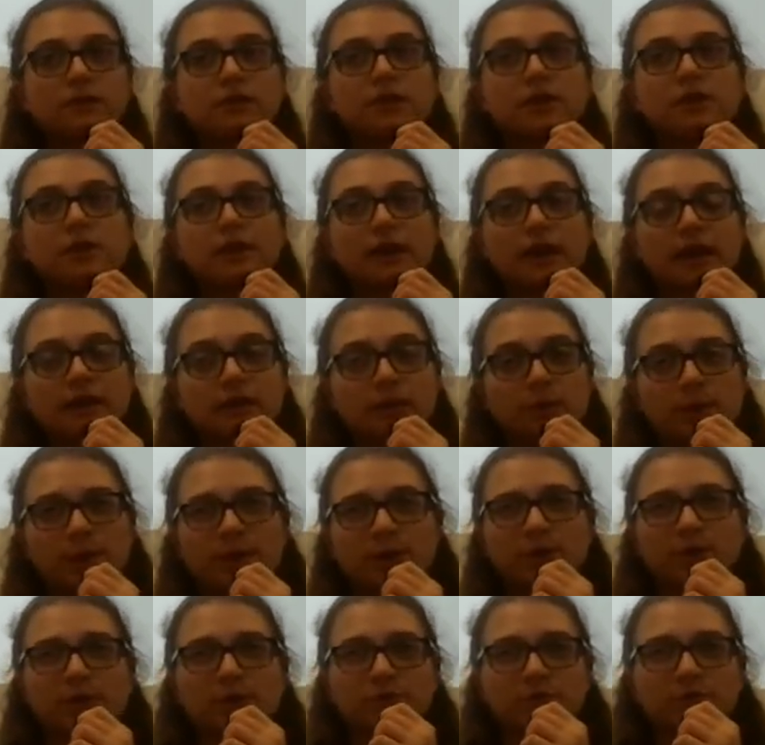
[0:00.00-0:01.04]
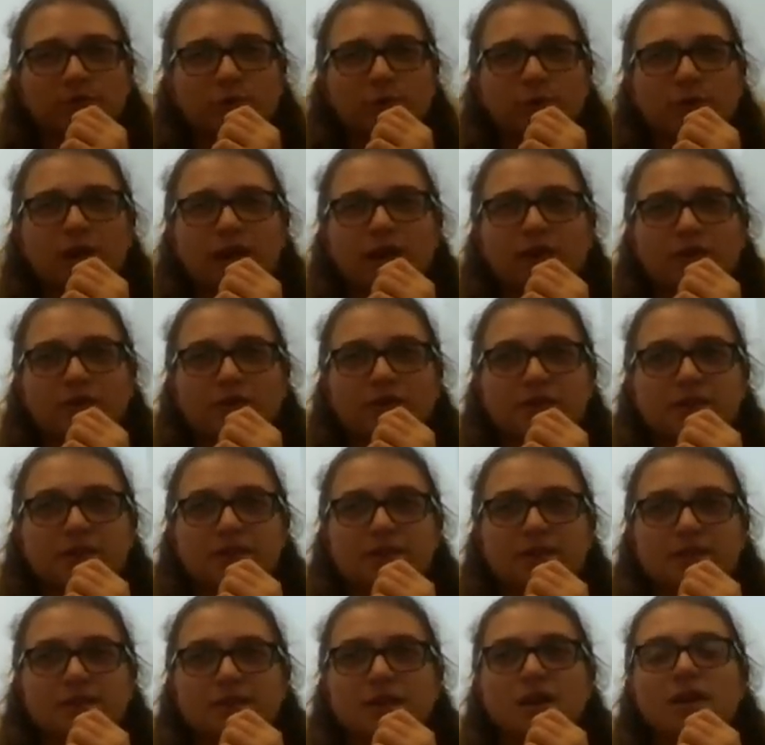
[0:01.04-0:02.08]
you hear the rule, I don't know if this
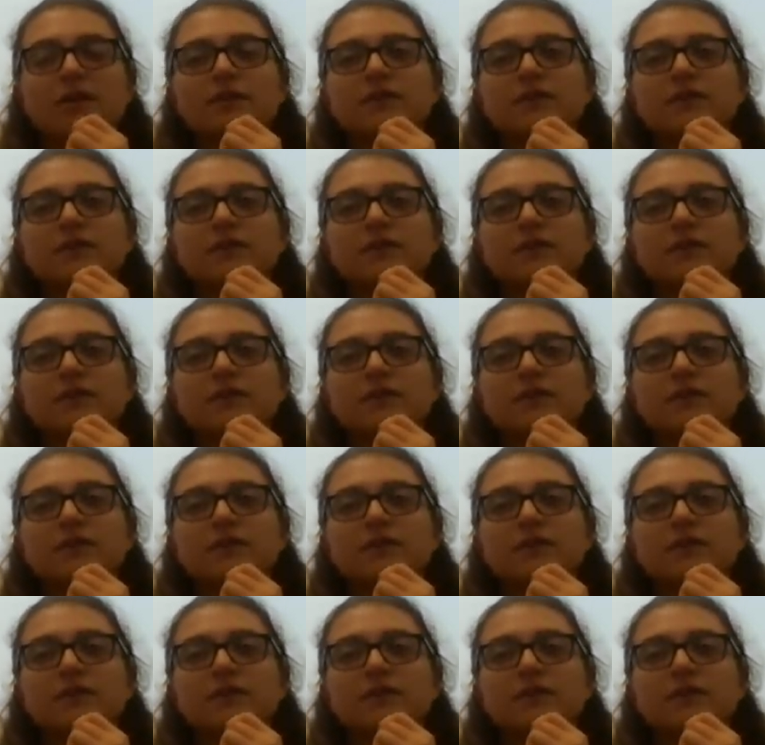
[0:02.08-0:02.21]
is,